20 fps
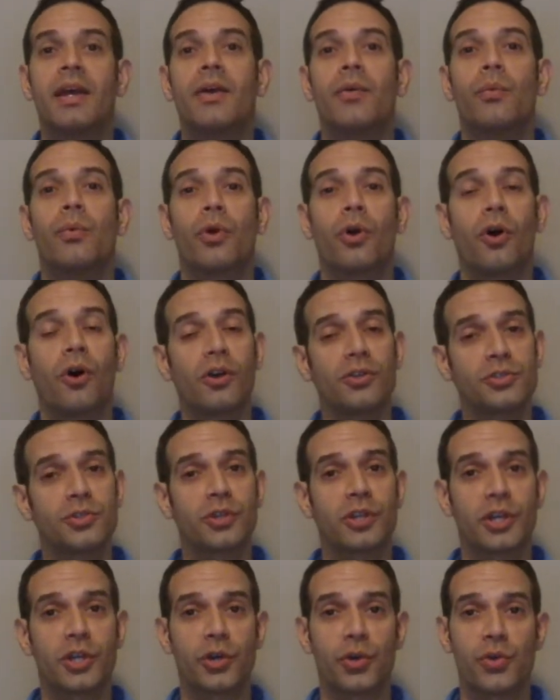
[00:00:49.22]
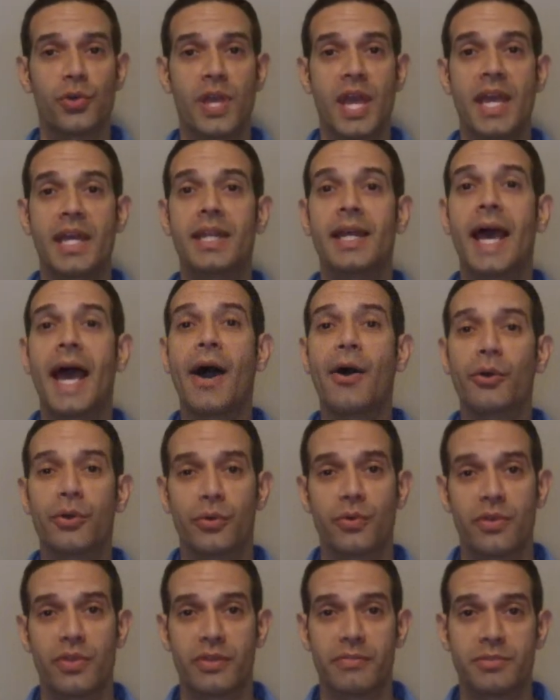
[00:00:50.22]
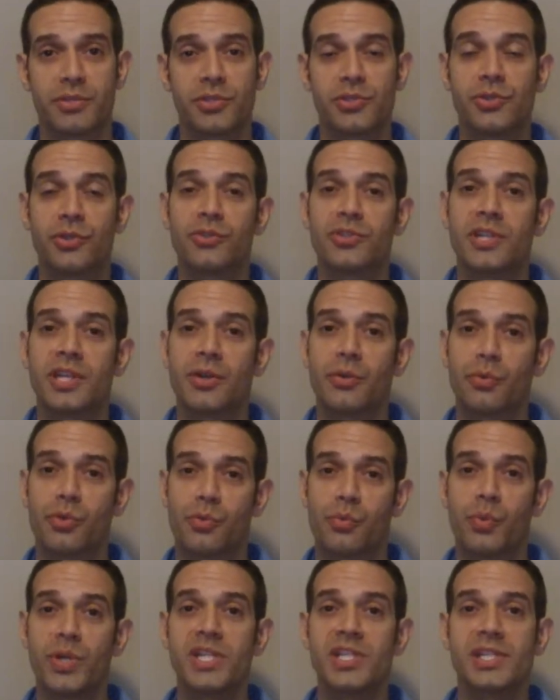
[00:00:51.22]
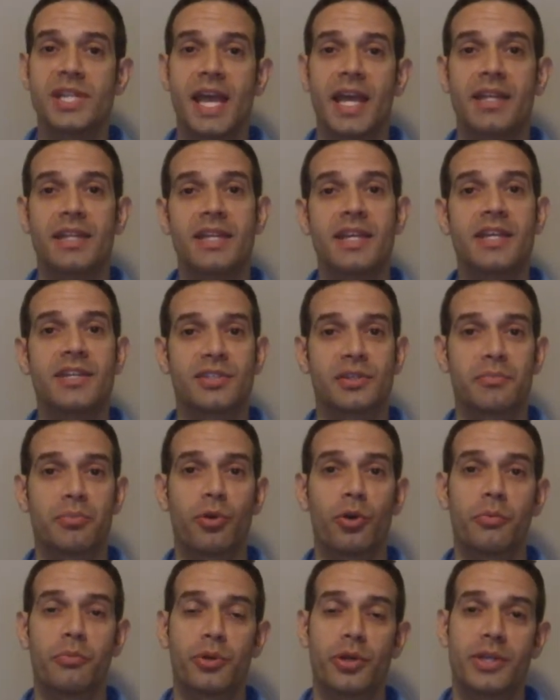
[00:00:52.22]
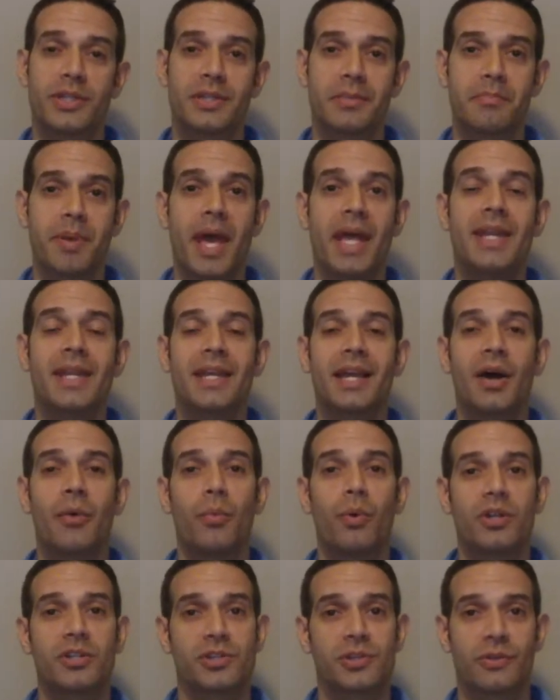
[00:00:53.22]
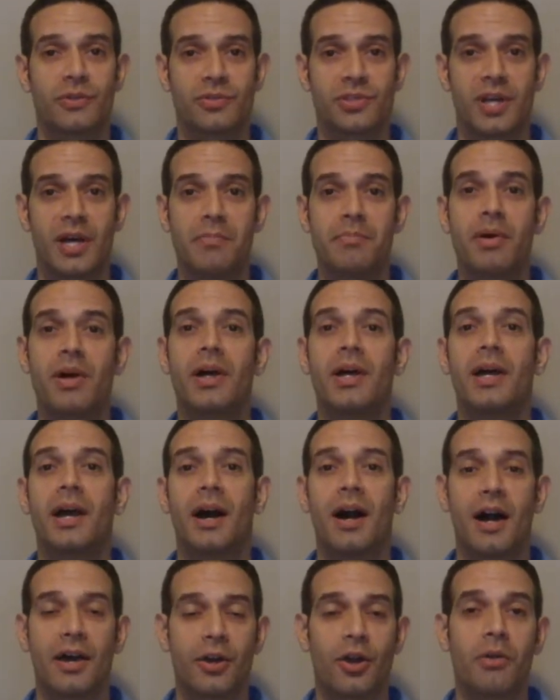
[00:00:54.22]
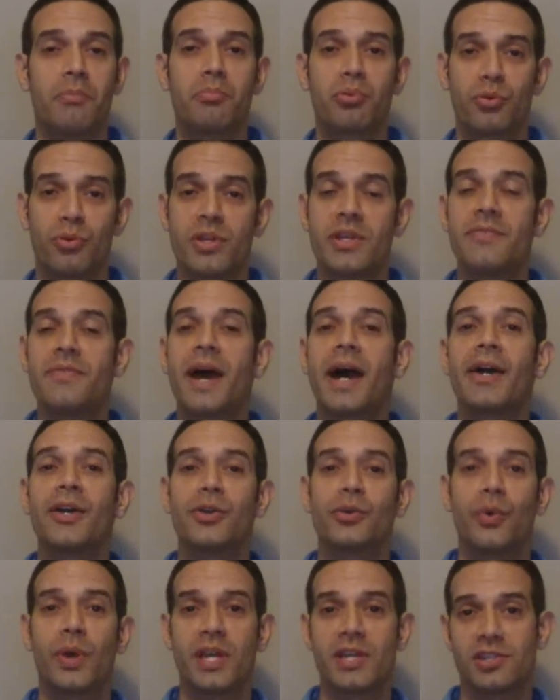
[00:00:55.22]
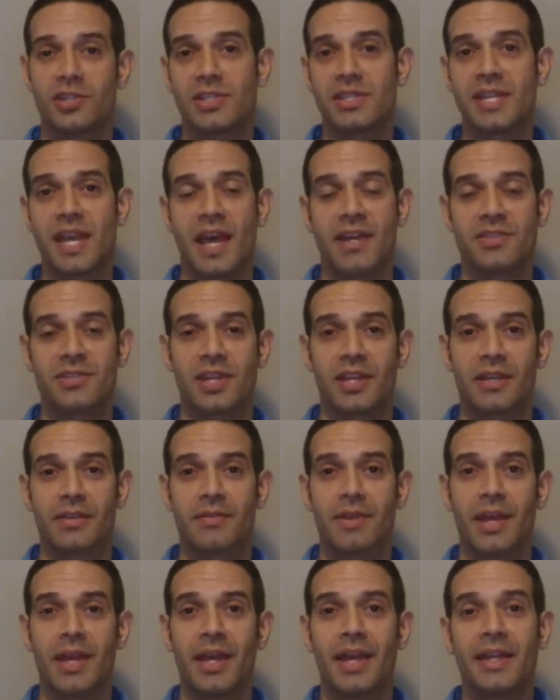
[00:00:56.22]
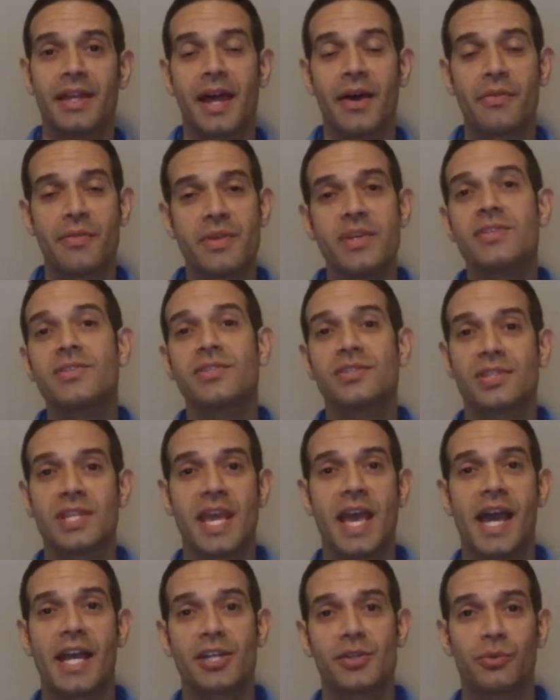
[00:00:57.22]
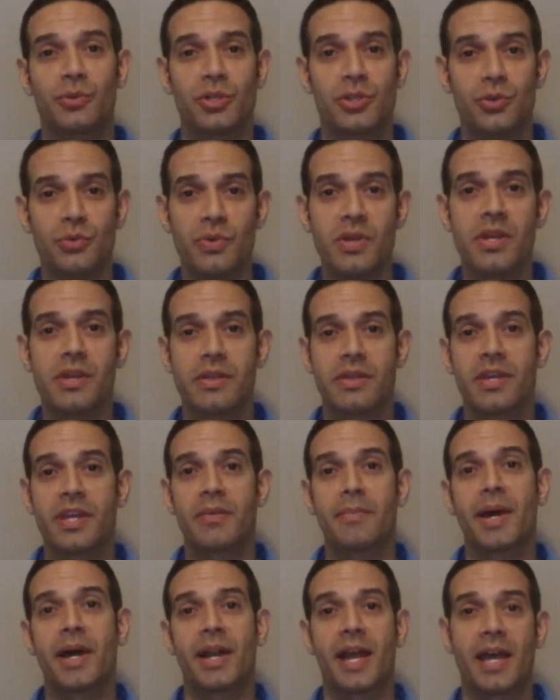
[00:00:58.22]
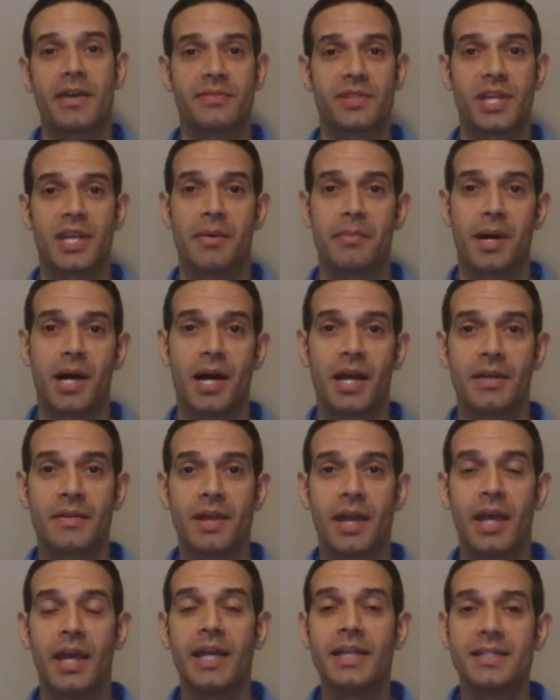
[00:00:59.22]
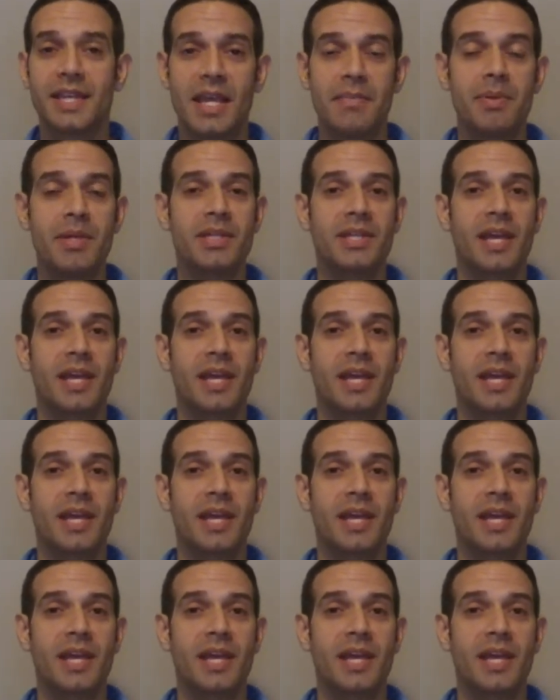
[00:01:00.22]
We're also going to create algorithms associated with which technique is appropriate depending on what shows up on our pre-evaluation testing. Now, this is the actual unique thing about FTMI. Taping